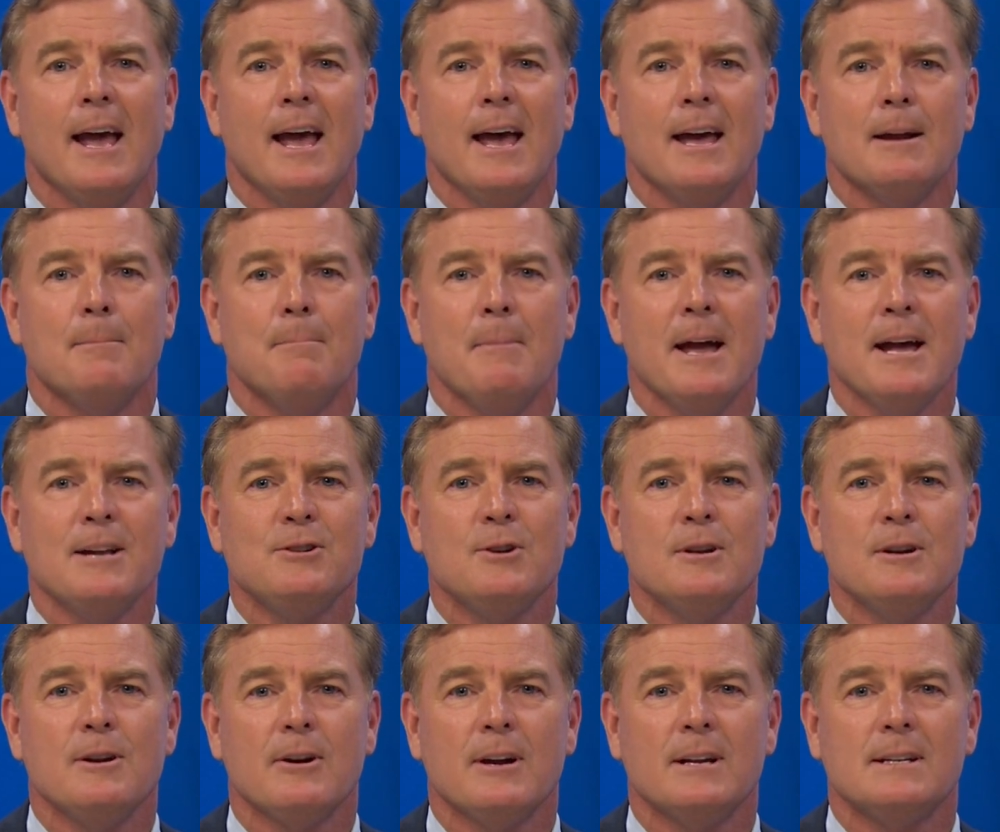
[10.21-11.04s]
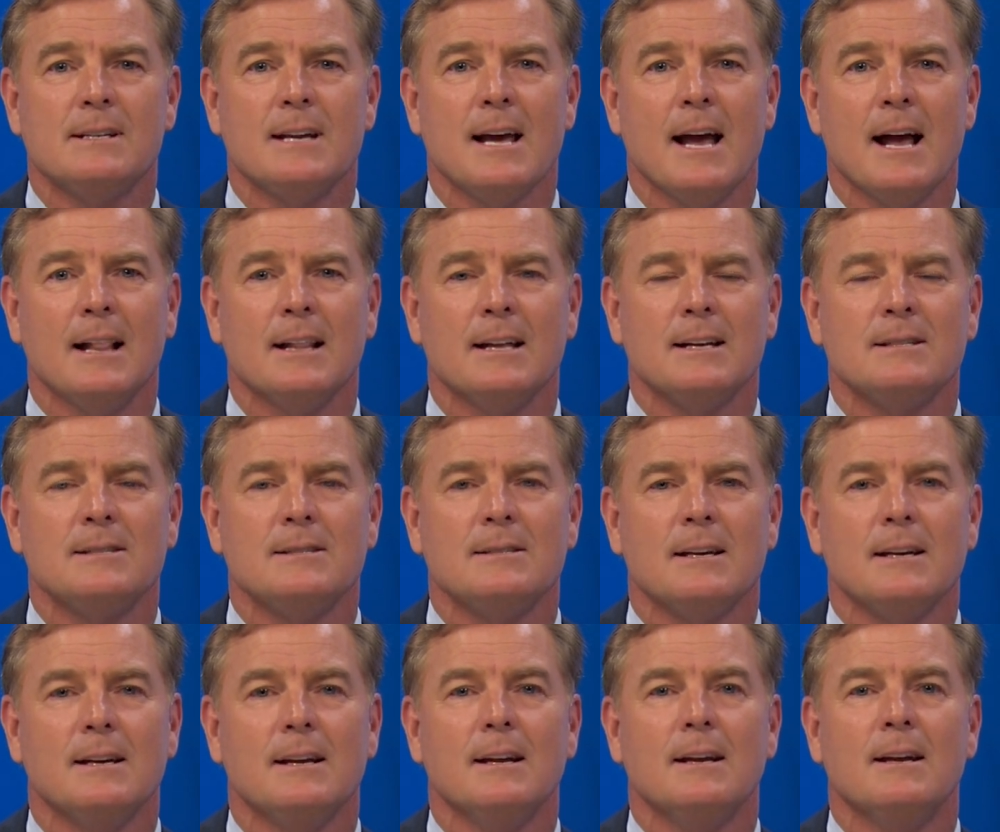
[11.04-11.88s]
and imaginary
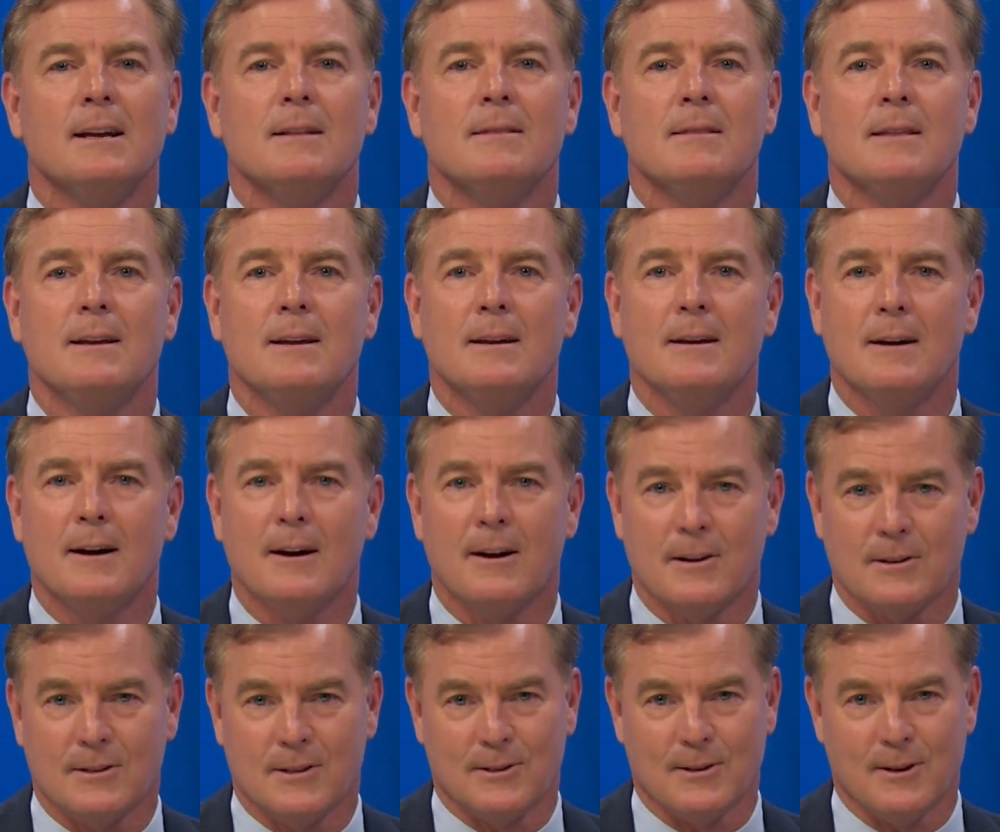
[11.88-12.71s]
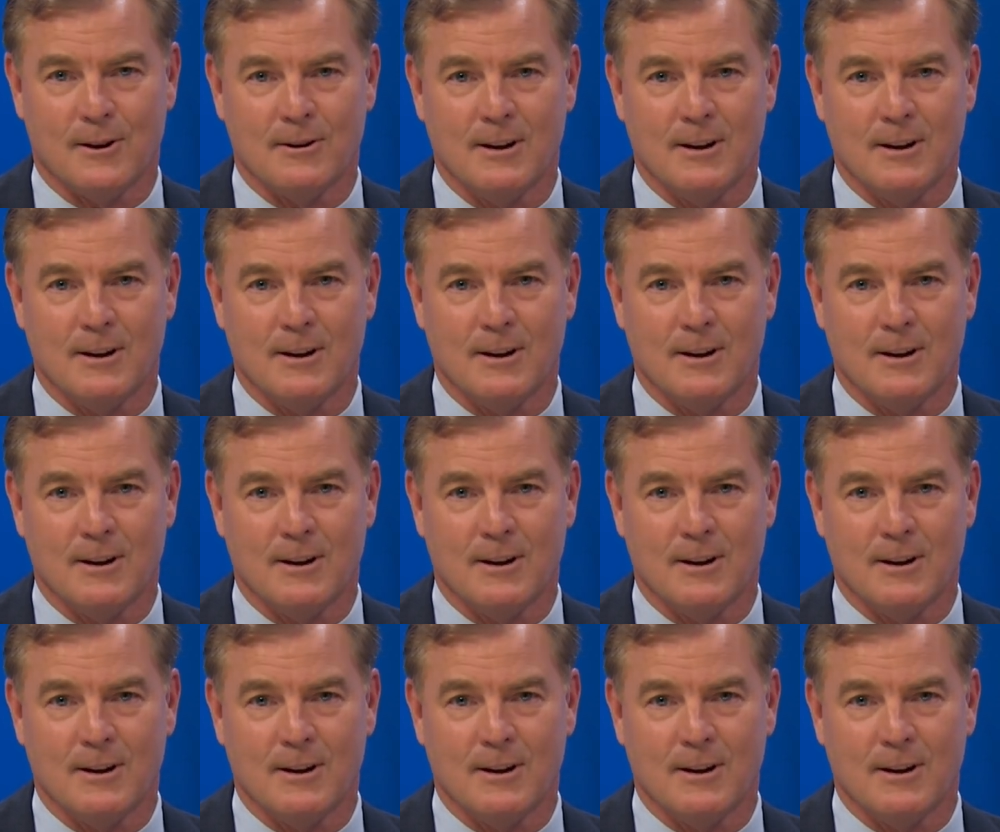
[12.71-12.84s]
talents in the arts.